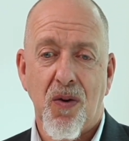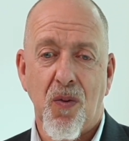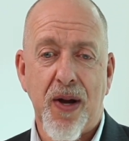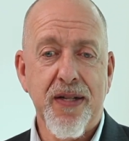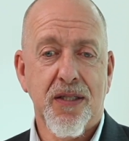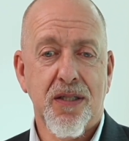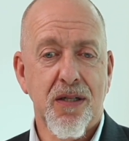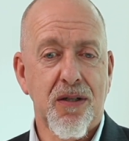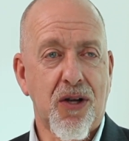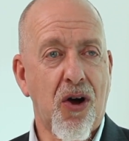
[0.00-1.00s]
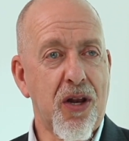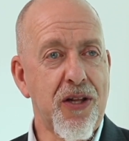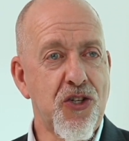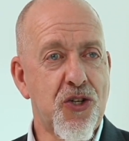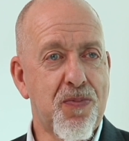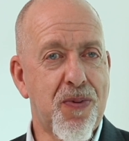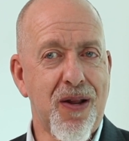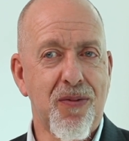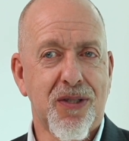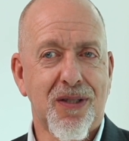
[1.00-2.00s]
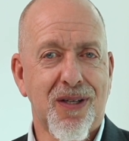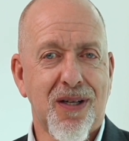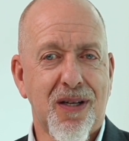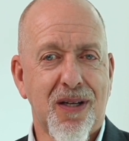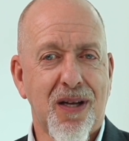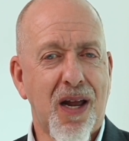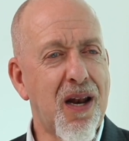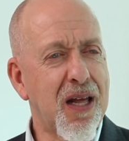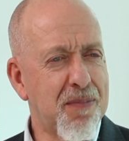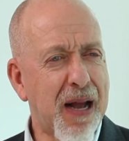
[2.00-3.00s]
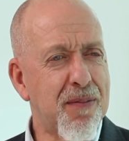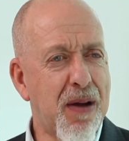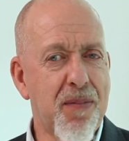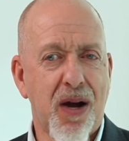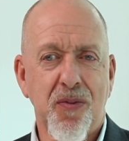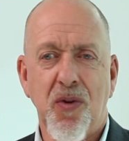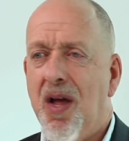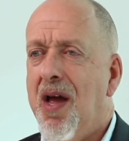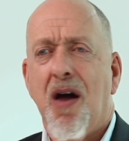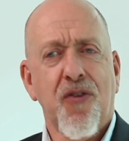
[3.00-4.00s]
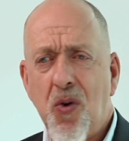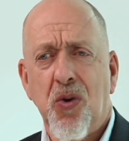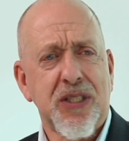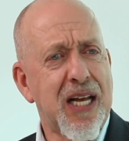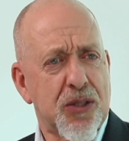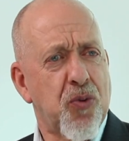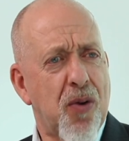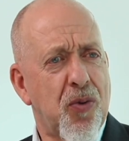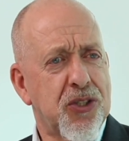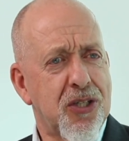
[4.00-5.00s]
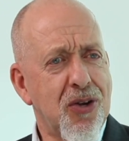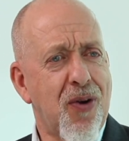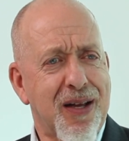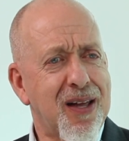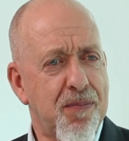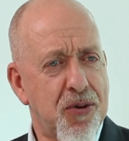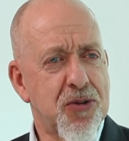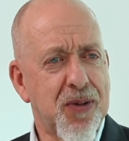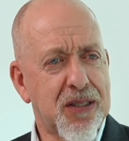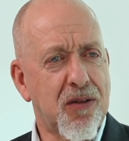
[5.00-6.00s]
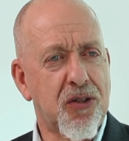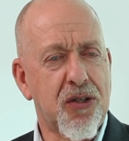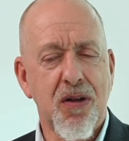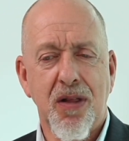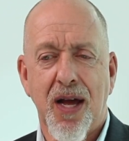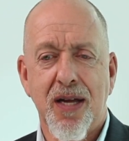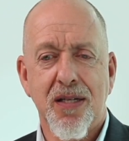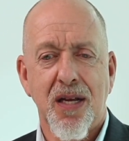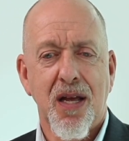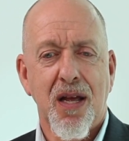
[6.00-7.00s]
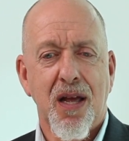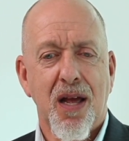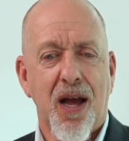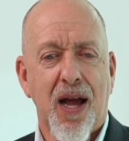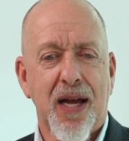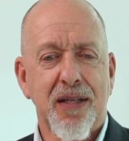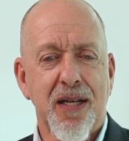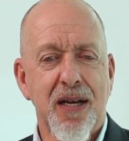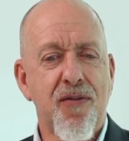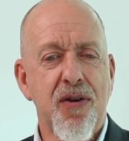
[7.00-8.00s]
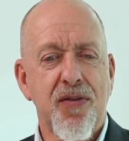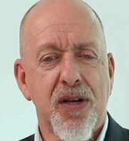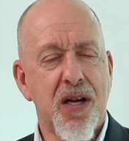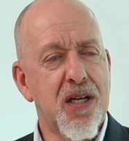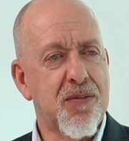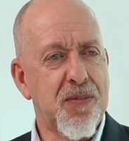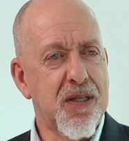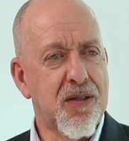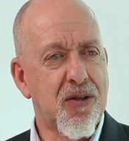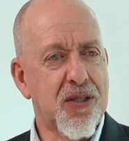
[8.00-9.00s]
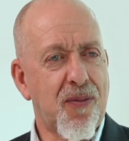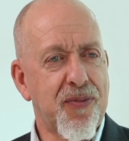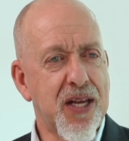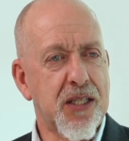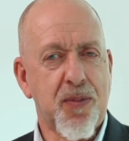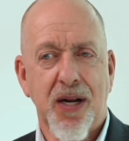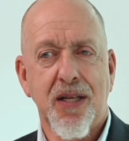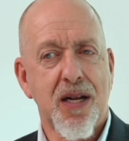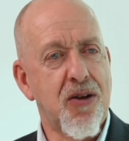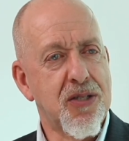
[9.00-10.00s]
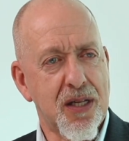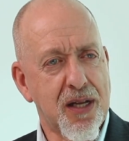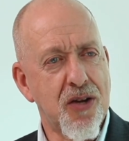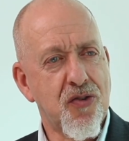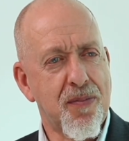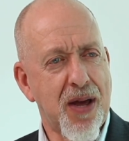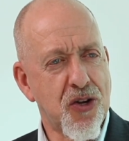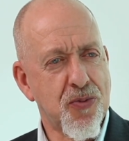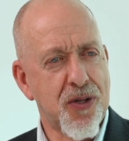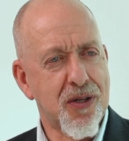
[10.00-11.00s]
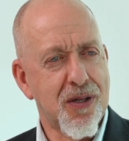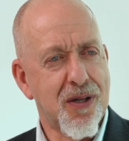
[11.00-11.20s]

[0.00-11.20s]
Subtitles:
went to college, but it was kind of like the back of my mind, well, of course, that's what I want to do. I kind of pushed myself to do that. And it never even occurred to me to do something else, but I did hotel catering management.